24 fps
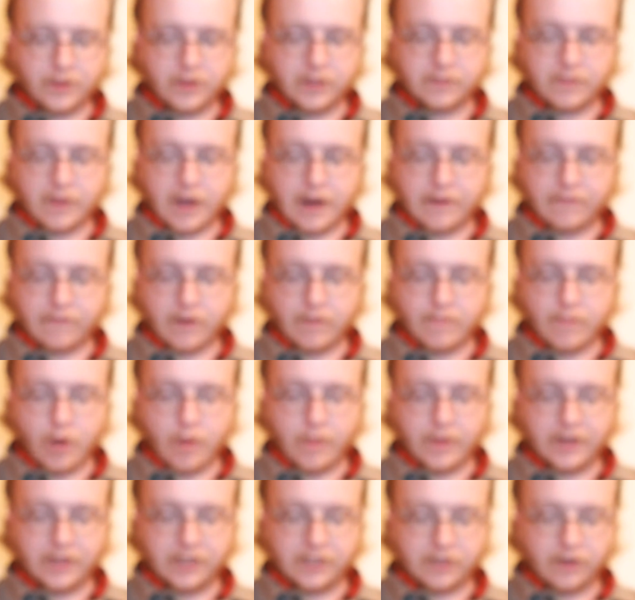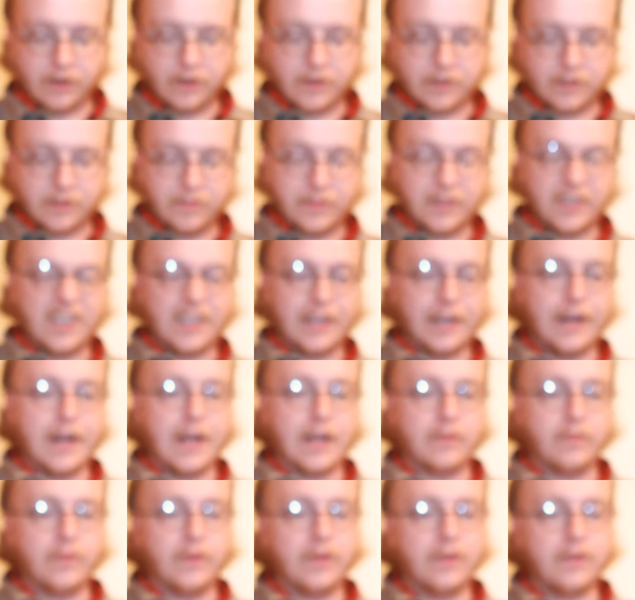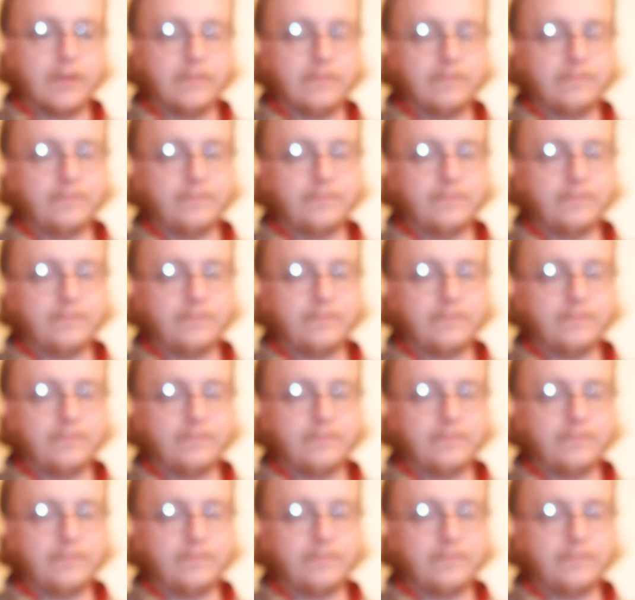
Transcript: through his mind for a moment in search of something to connect with.